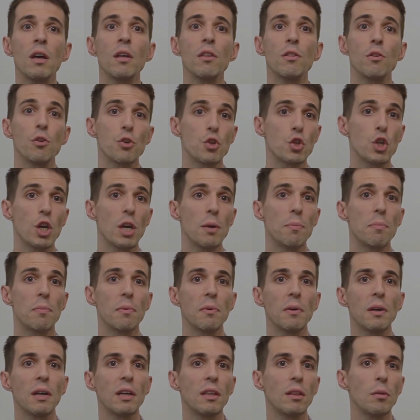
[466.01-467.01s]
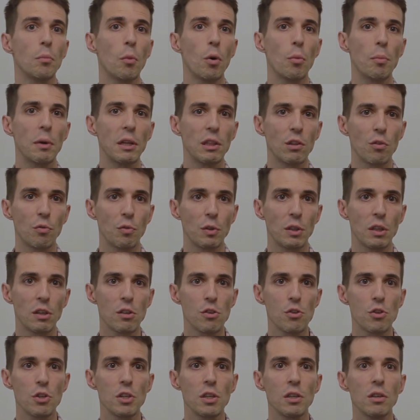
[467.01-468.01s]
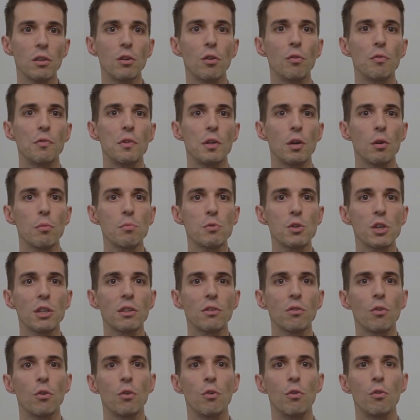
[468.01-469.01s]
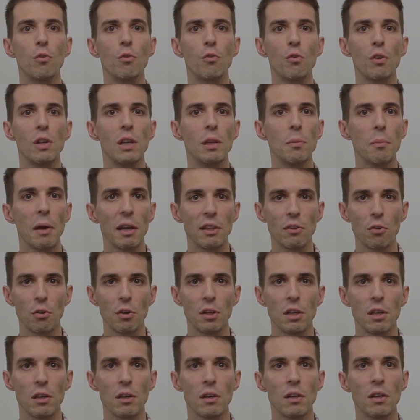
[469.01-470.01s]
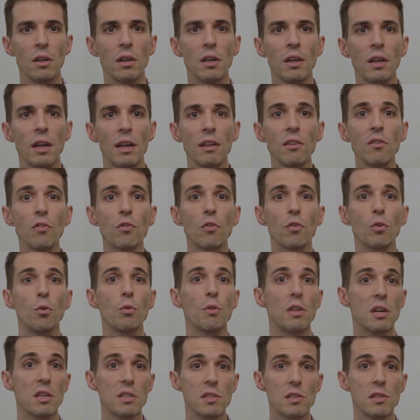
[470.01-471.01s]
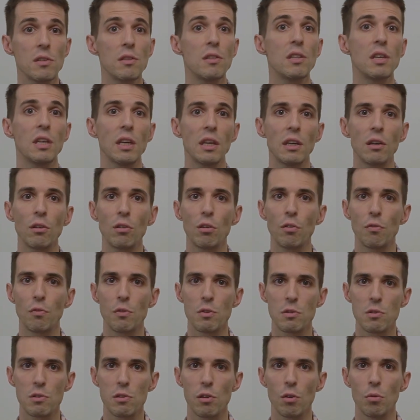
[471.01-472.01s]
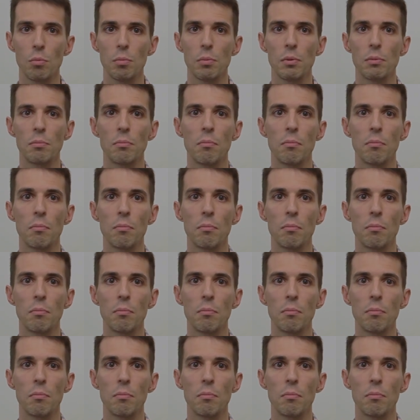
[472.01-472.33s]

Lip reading: The shape and moment of inertia of the object really matter here, and so does the angle of the slope.